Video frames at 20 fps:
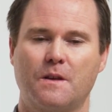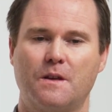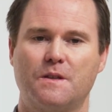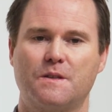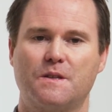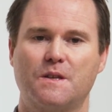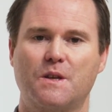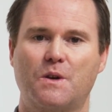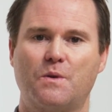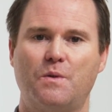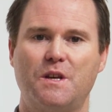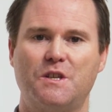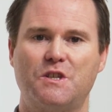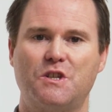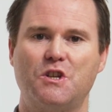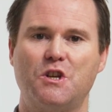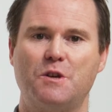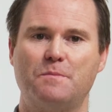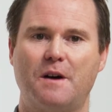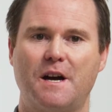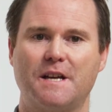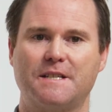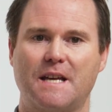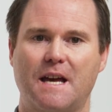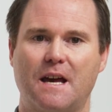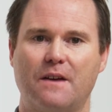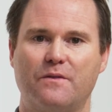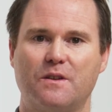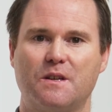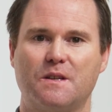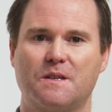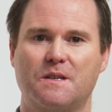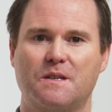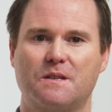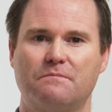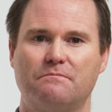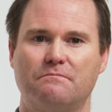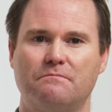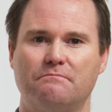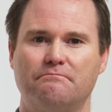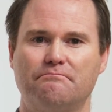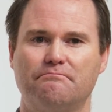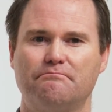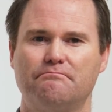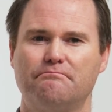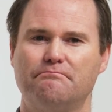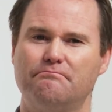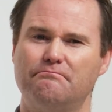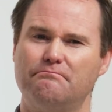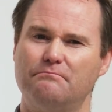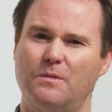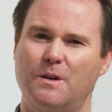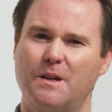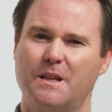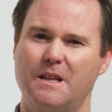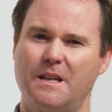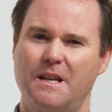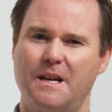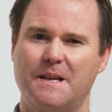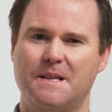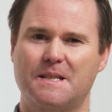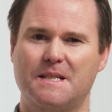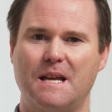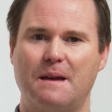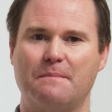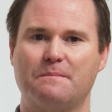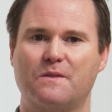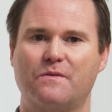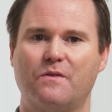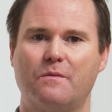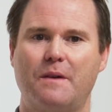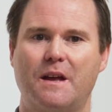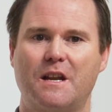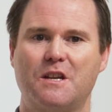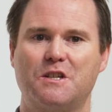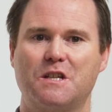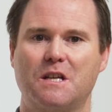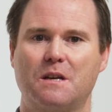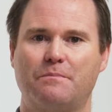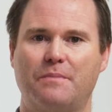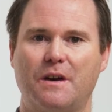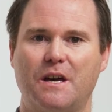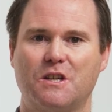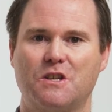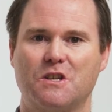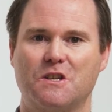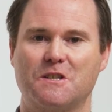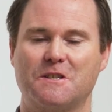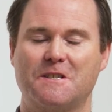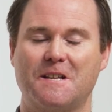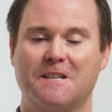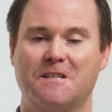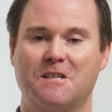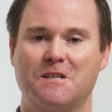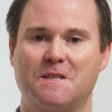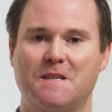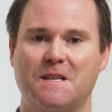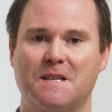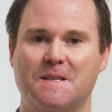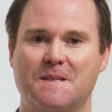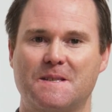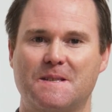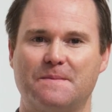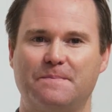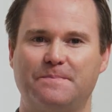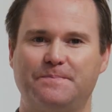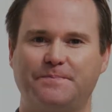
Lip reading: So the question you might have is, what are the next steps for managing a patient such as this?